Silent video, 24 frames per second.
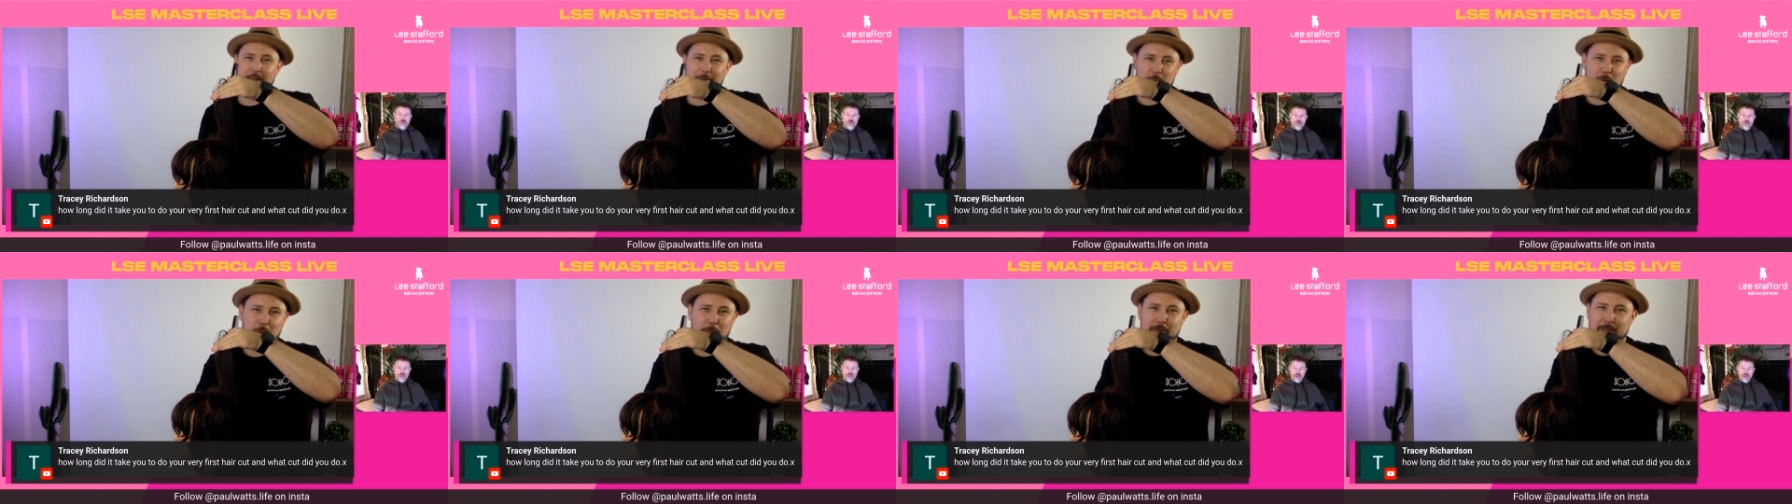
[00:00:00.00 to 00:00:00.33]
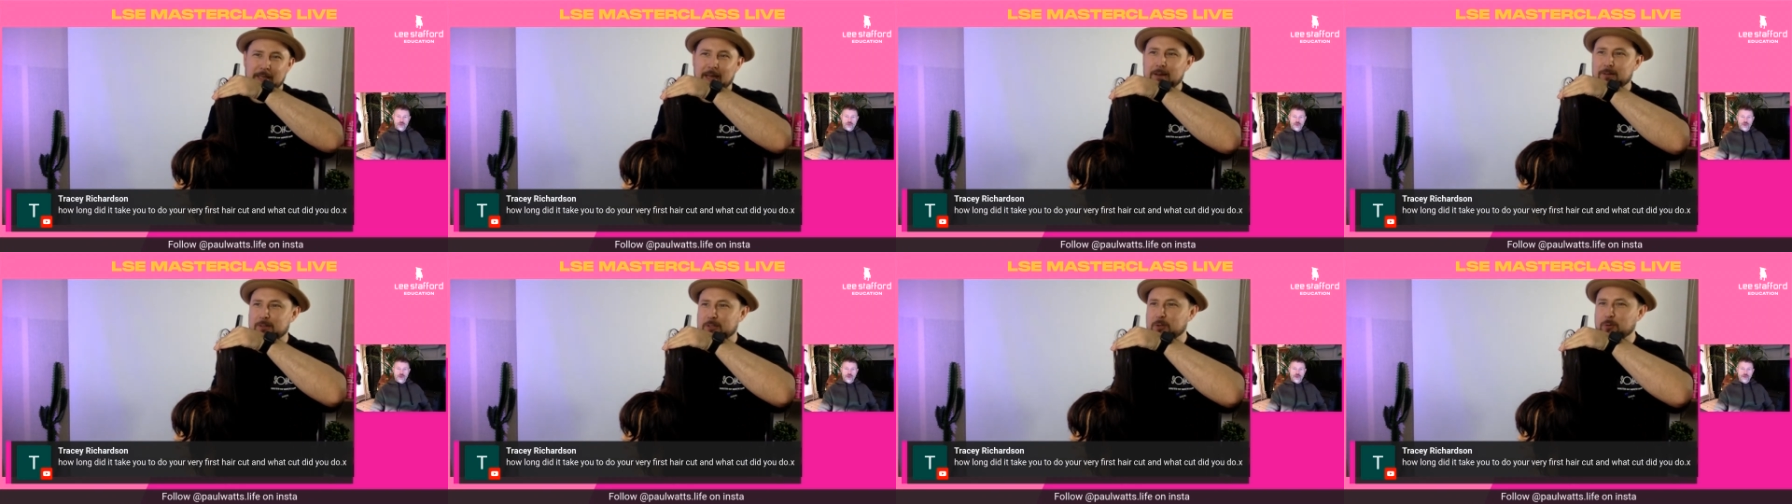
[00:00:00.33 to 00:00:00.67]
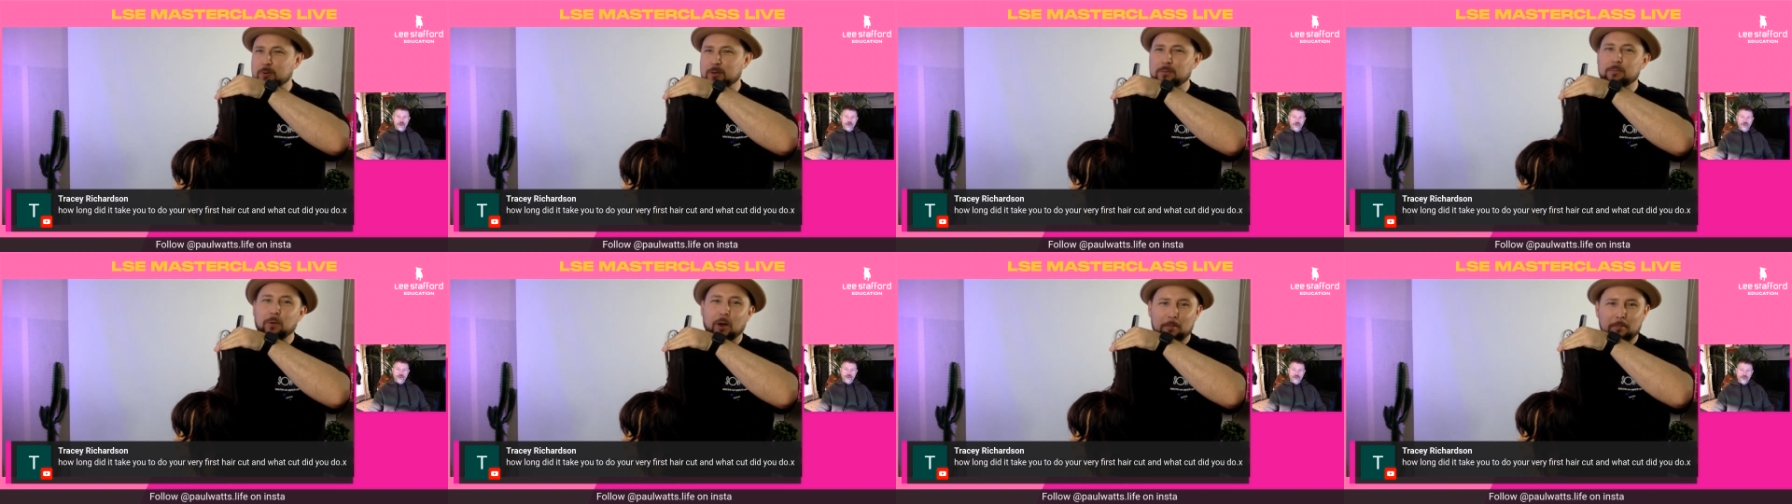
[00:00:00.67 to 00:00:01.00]
probably down to
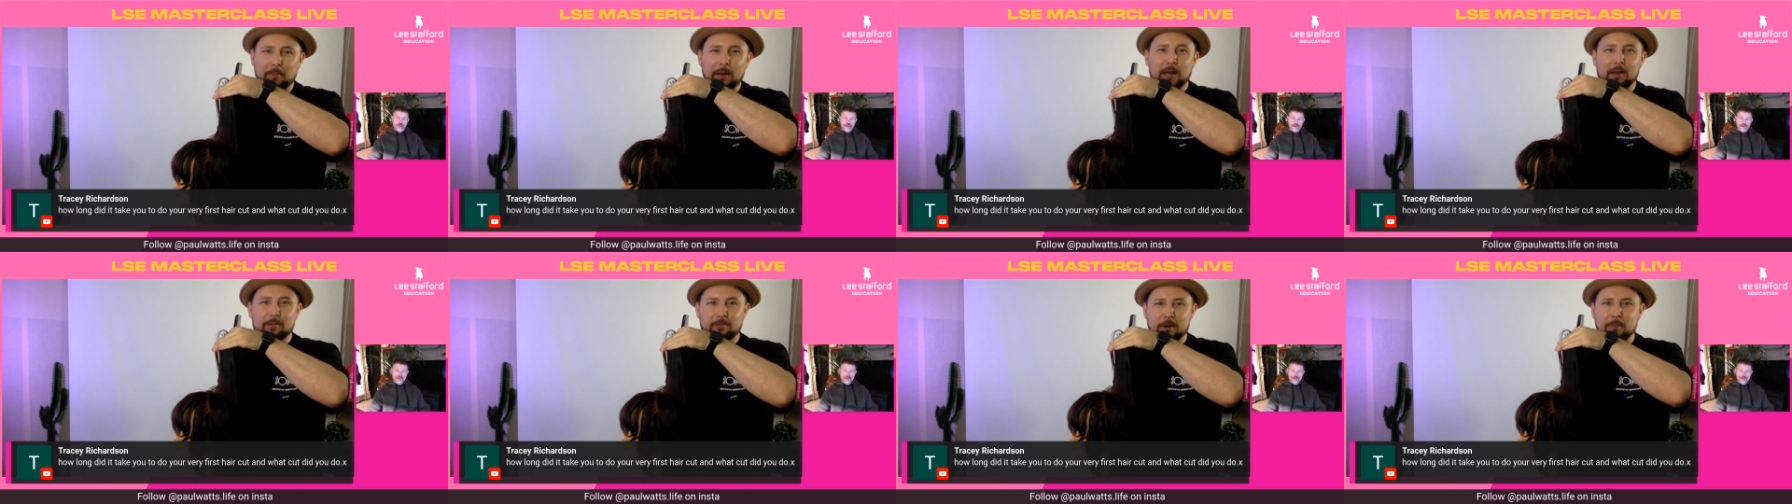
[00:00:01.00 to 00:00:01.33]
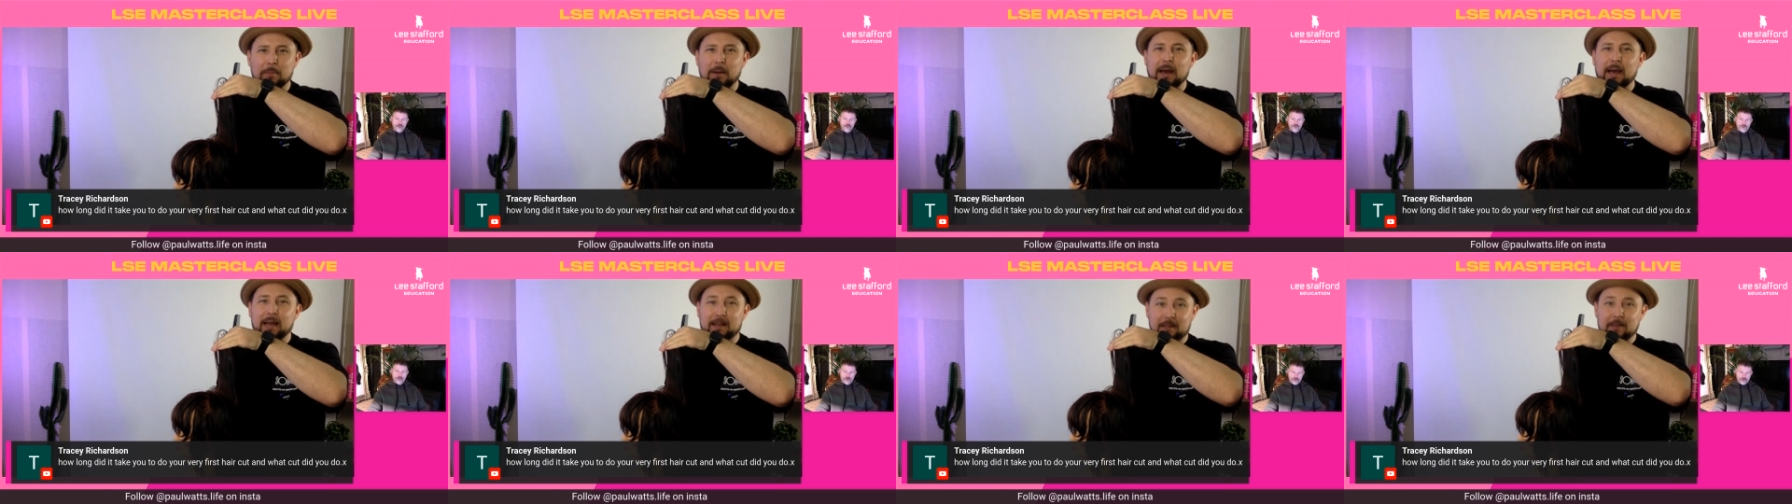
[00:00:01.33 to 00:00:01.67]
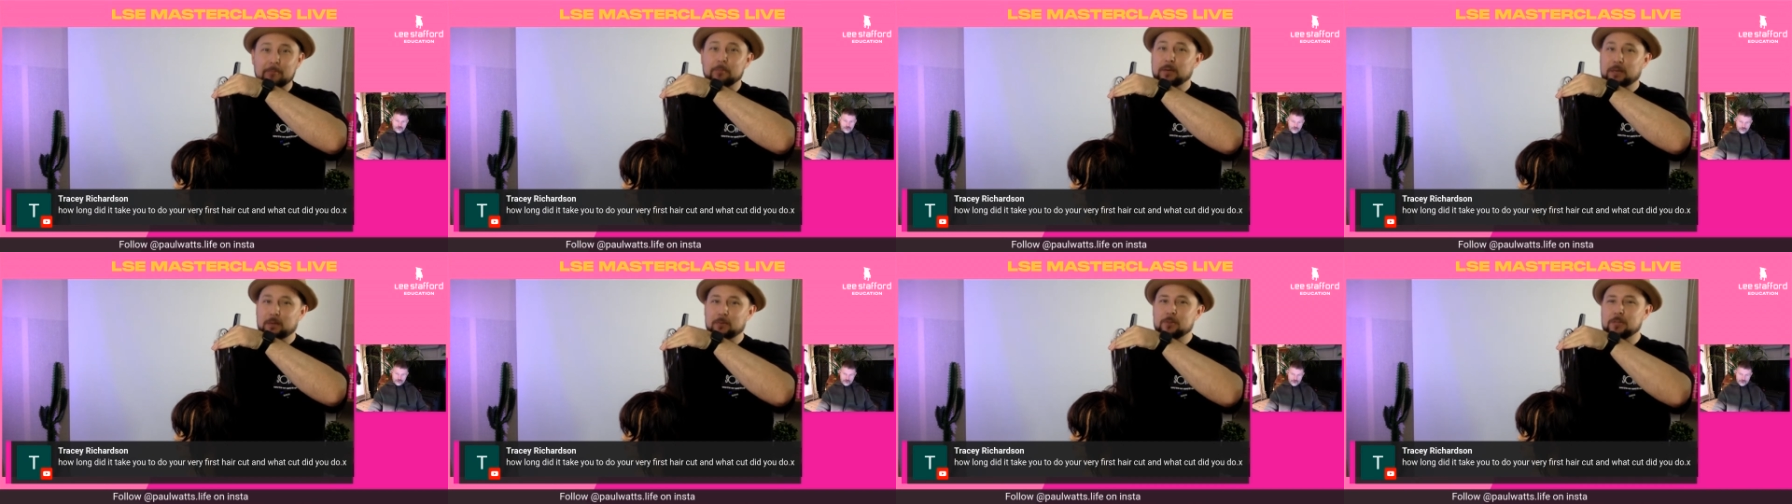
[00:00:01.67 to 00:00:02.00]
like middle of her back,
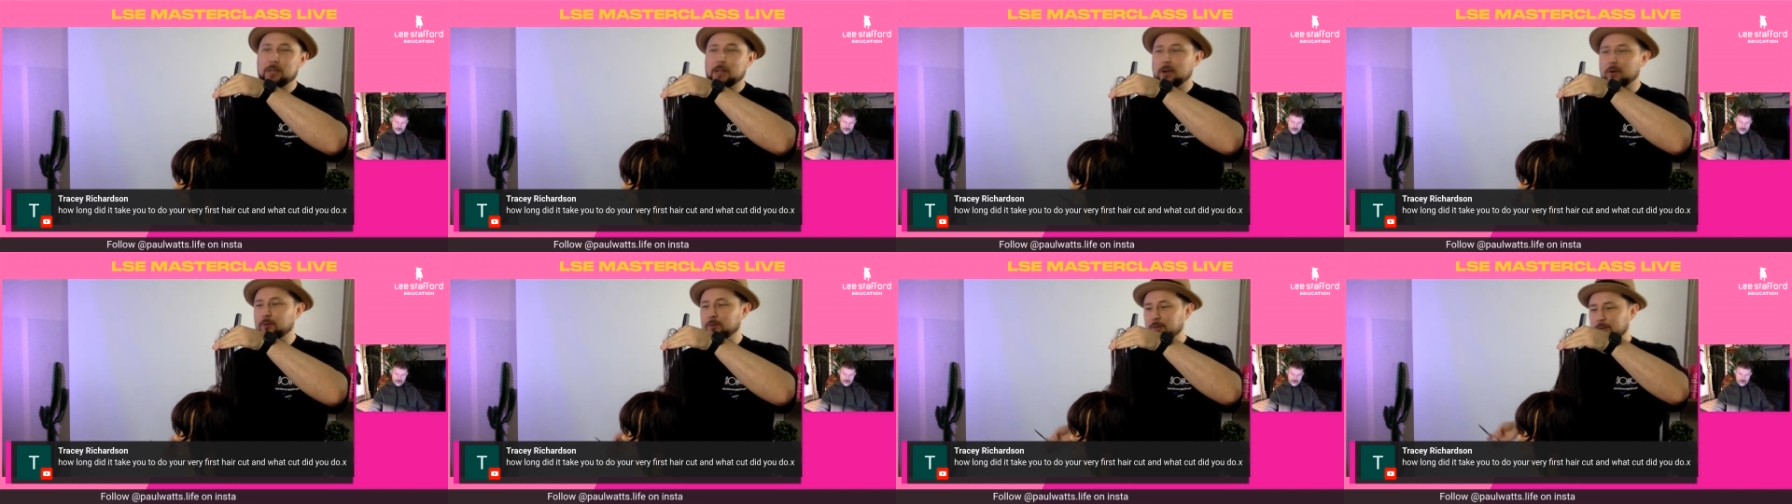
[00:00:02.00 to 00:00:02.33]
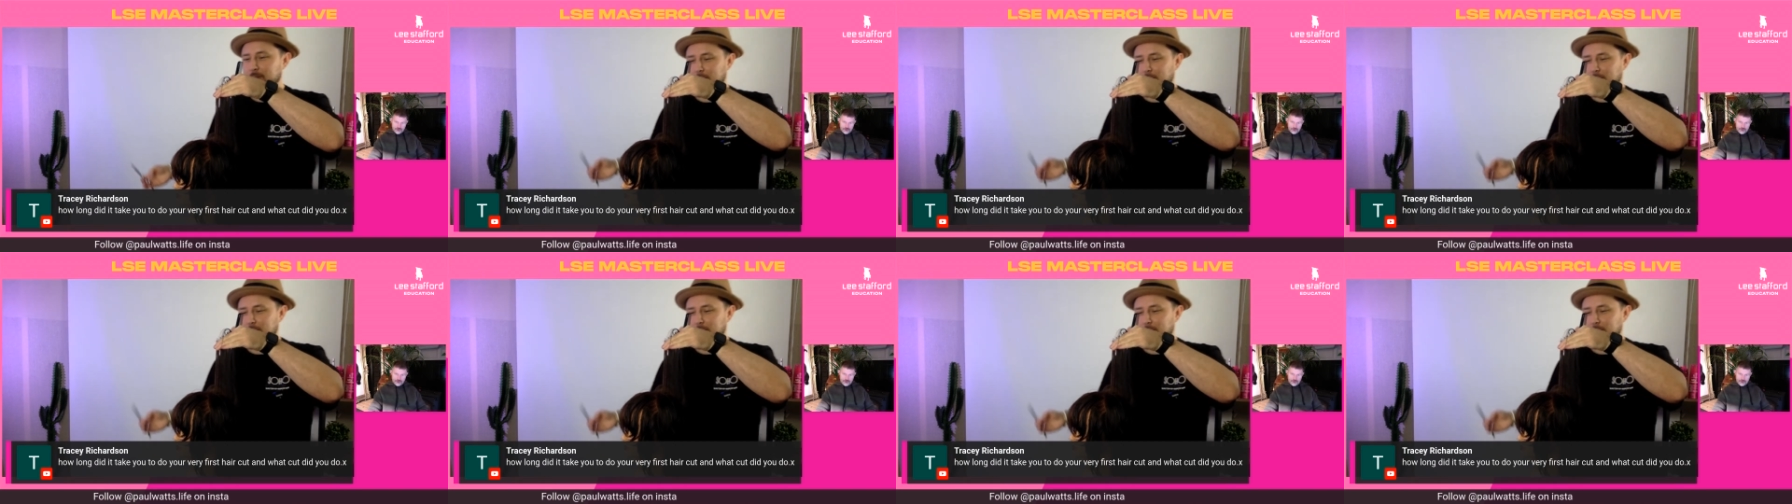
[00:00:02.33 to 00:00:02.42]
but it was long.